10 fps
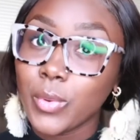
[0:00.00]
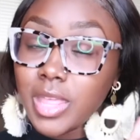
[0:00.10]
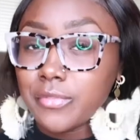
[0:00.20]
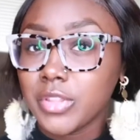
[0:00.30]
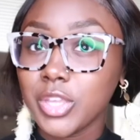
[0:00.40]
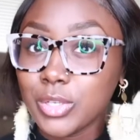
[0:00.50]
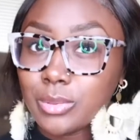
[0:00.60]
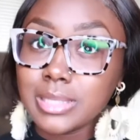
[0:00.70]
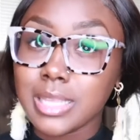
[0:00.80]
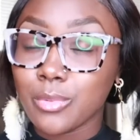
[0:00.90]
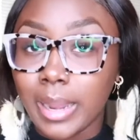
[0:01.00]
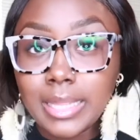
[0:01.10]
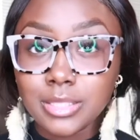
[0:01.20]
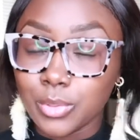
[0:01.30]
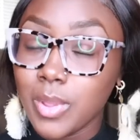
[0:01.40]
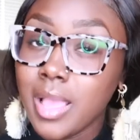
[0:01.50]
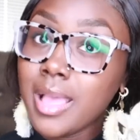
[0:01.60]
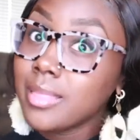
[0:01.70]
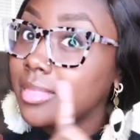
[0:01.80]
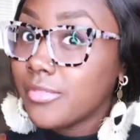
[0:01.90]
without further ado let's get right into
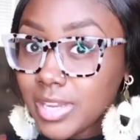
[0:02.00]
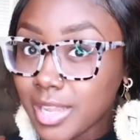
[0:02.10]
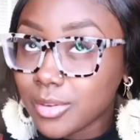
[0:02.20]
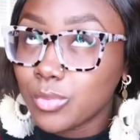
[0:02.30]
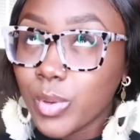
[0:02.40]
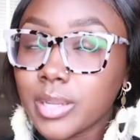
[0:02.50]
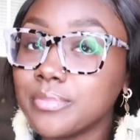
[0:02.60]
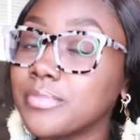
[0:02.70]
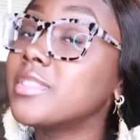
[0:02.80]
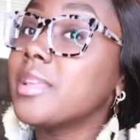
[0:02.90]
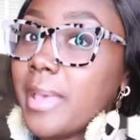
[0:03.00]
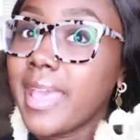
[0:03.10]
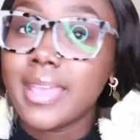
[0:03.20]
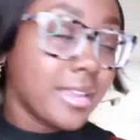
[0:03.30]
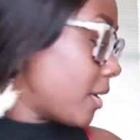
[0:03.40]
the video well the bag